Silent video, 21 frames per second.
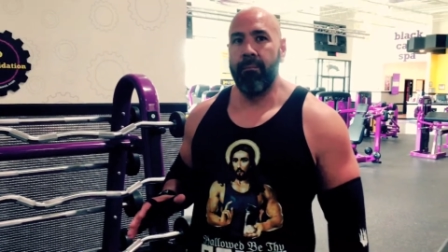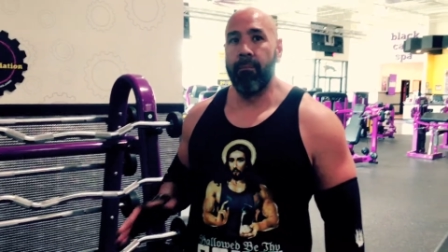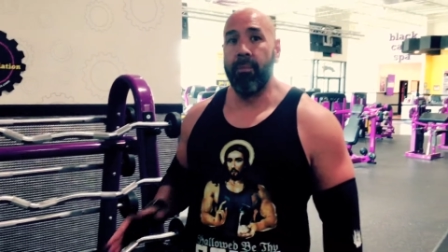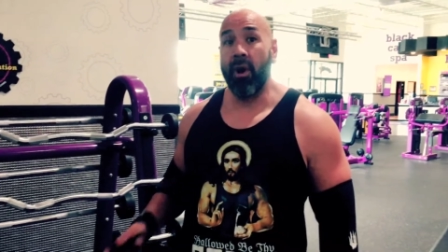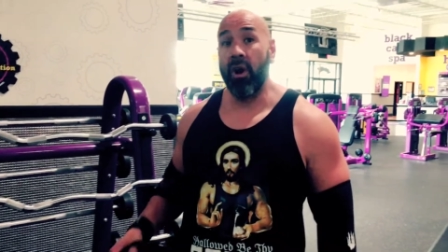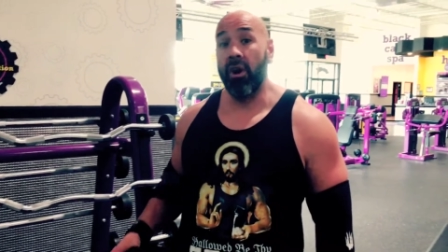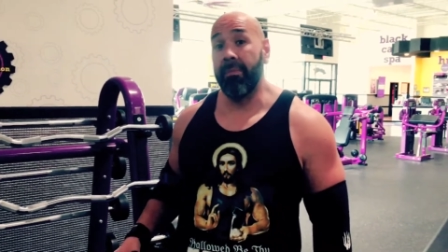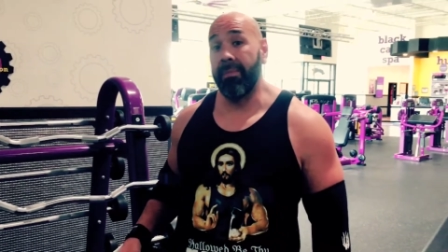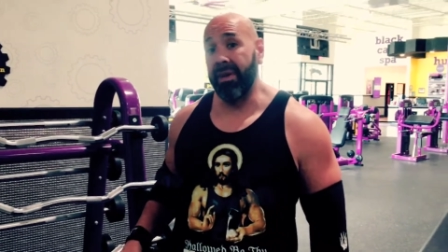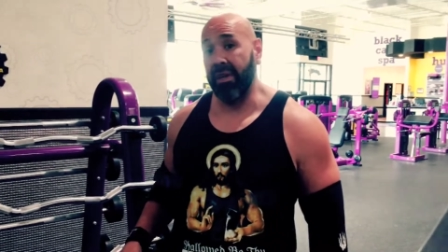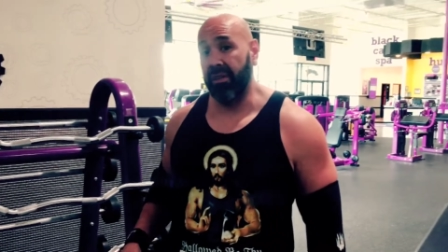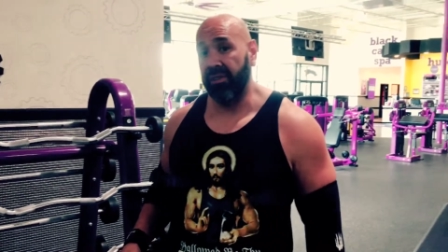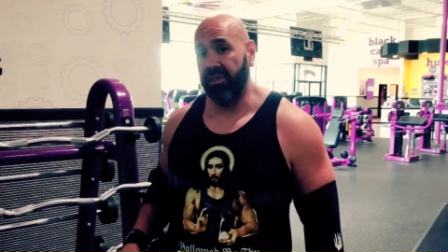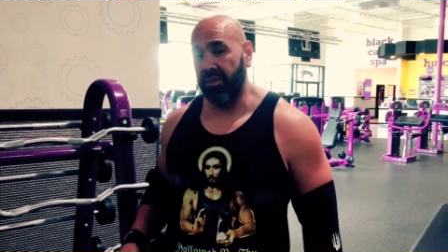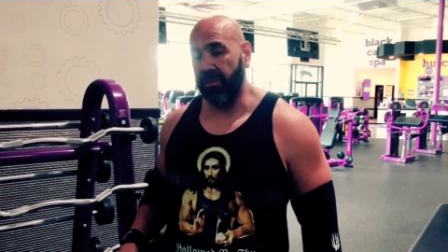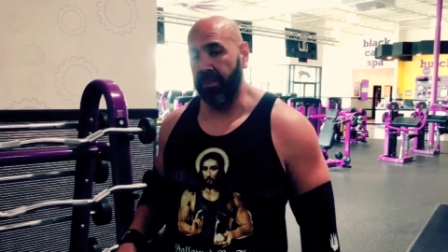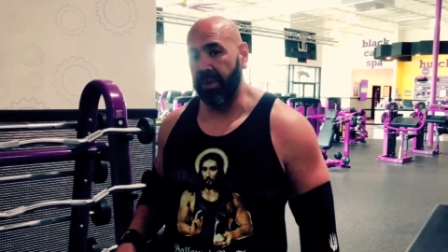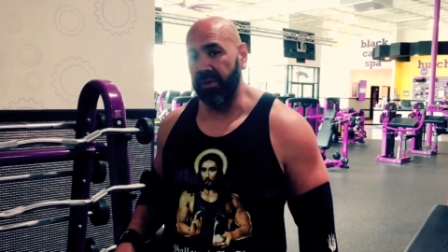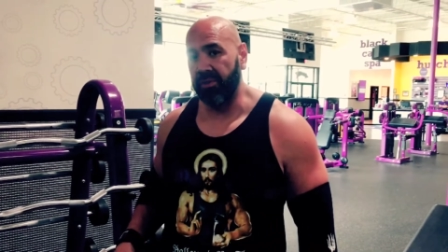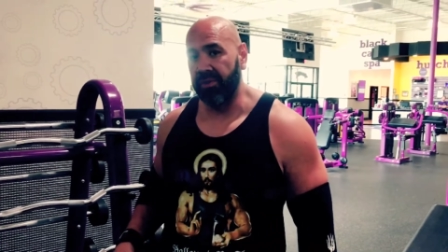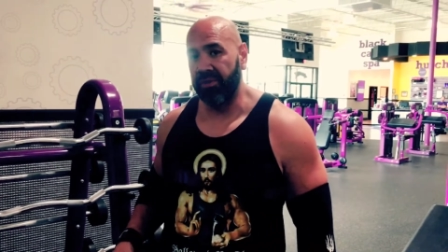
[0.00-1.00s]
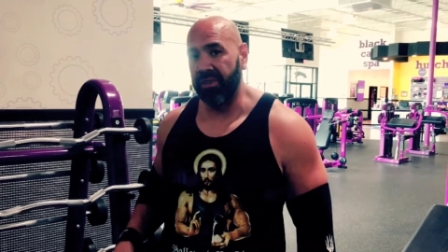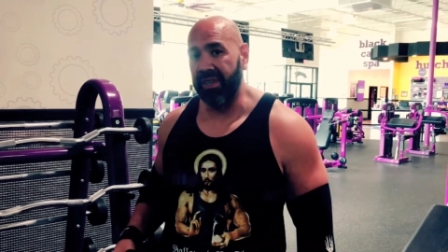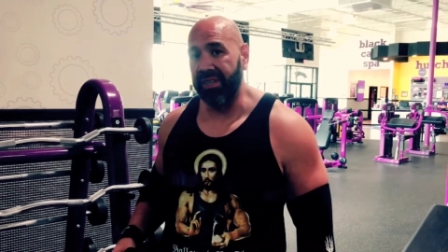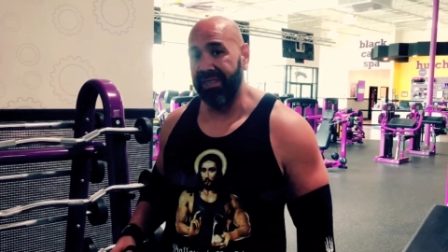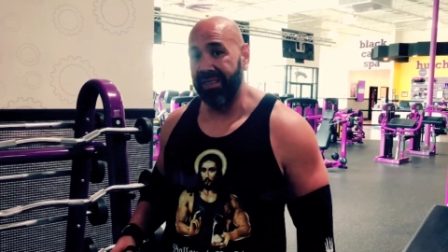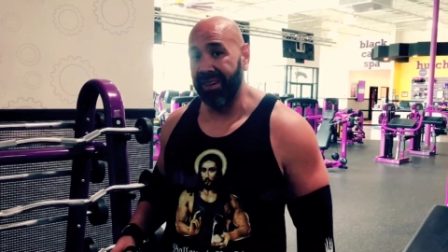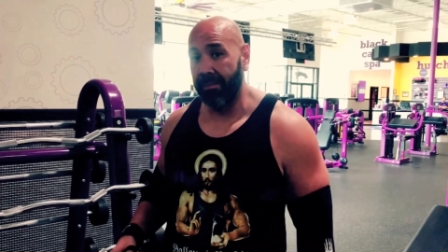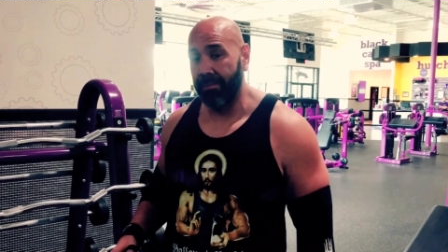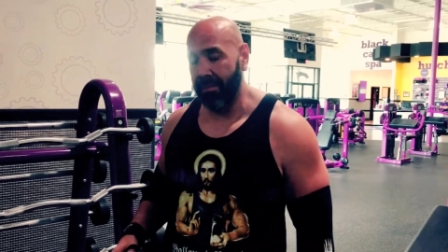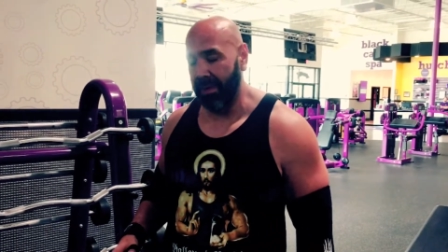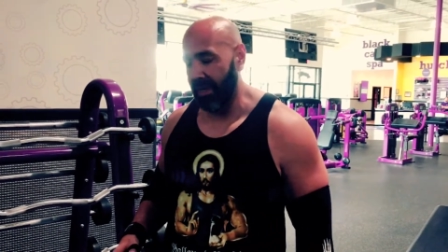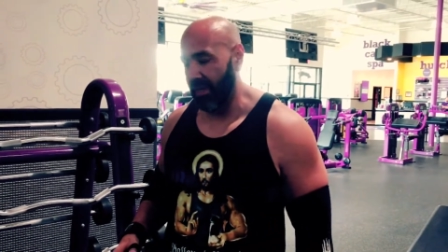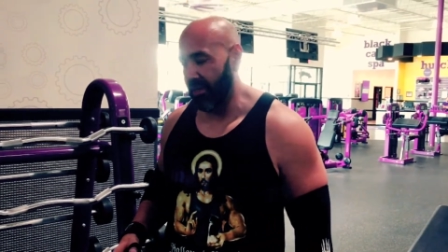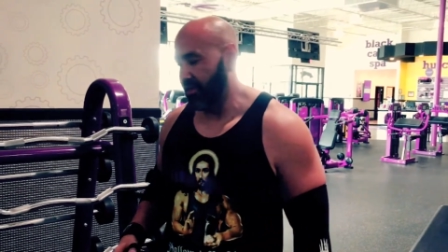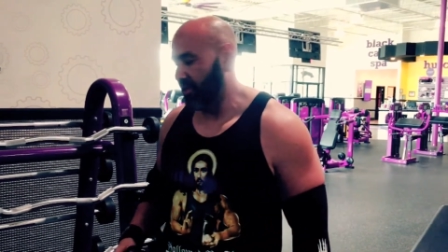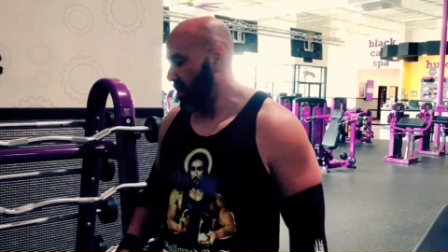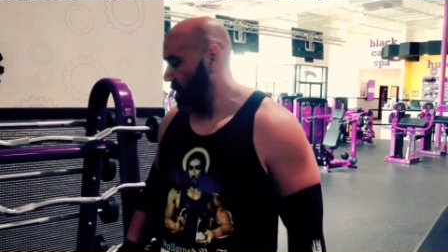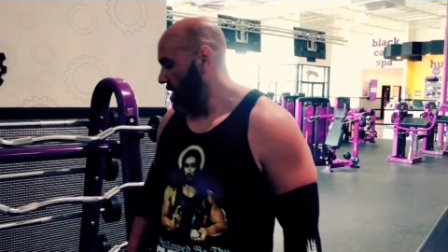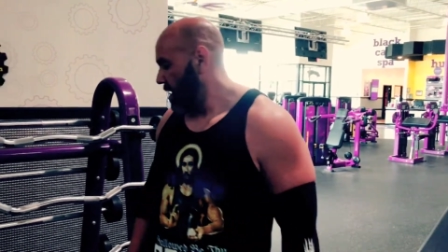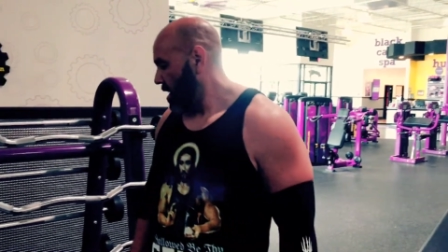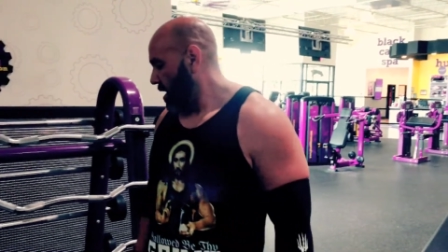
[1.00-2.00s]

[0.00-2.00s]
barbell as opposed to dumbbells.